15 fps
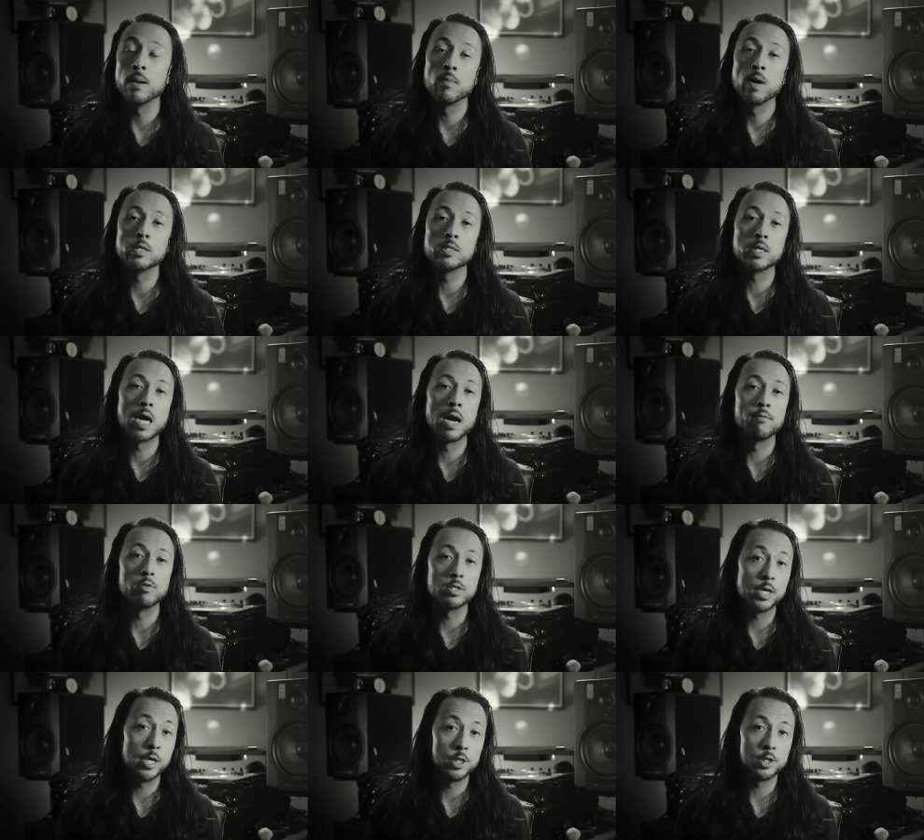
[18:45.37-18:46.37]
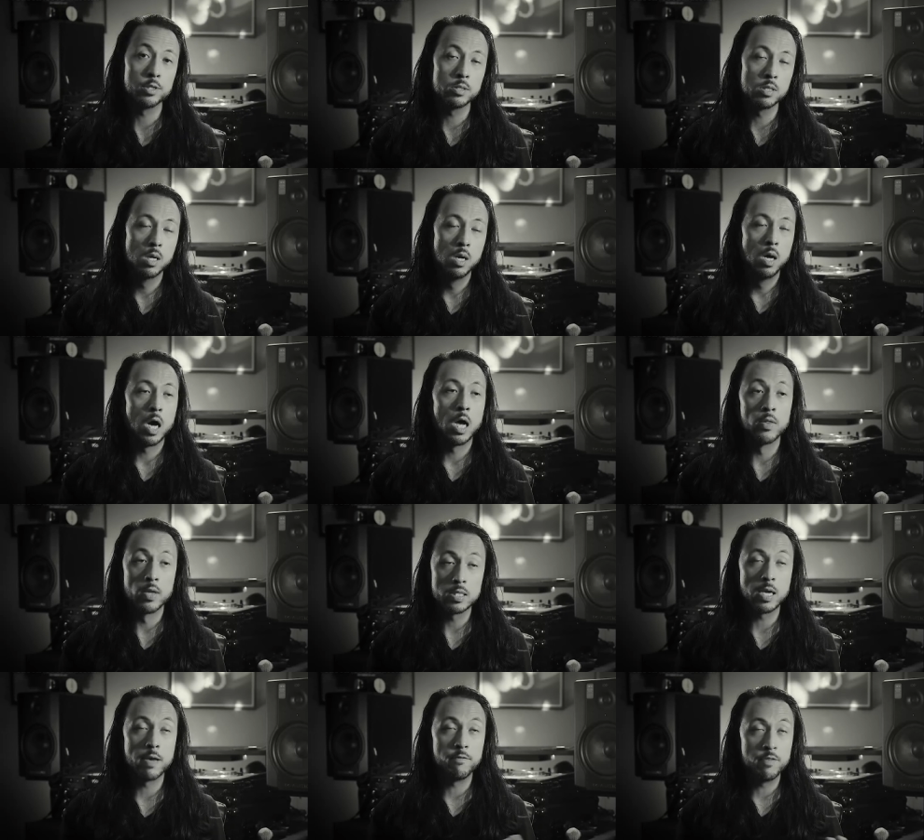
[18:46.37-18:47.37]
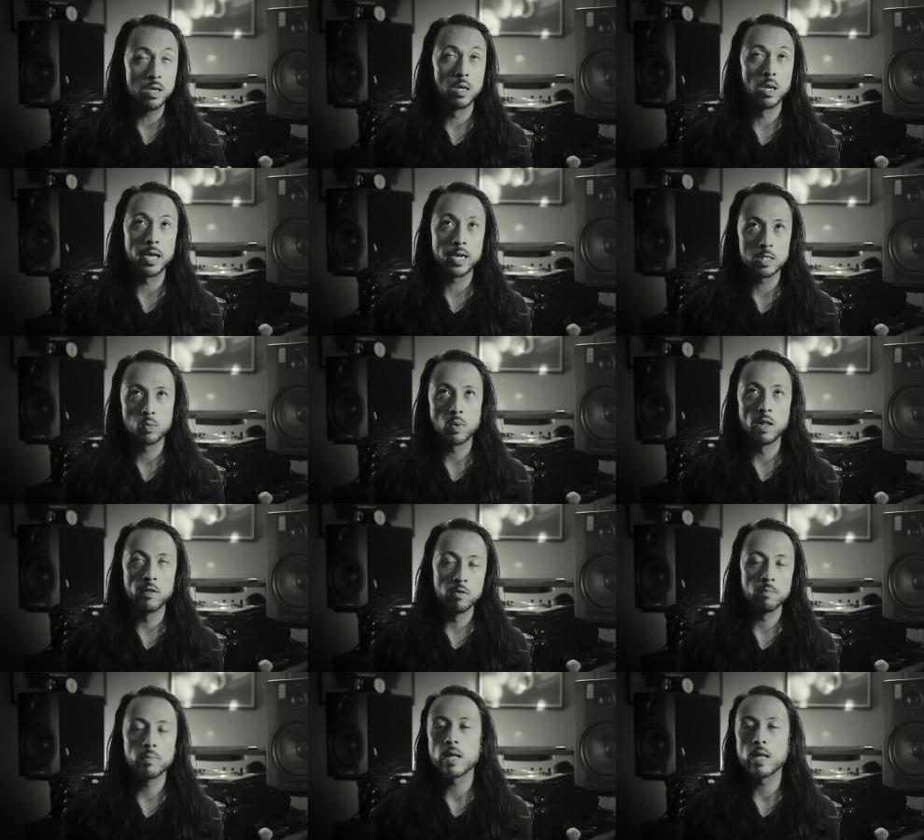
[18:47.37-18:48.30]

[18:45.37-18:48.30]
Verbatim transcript: memorizing conversations unless I feel like it's relevant.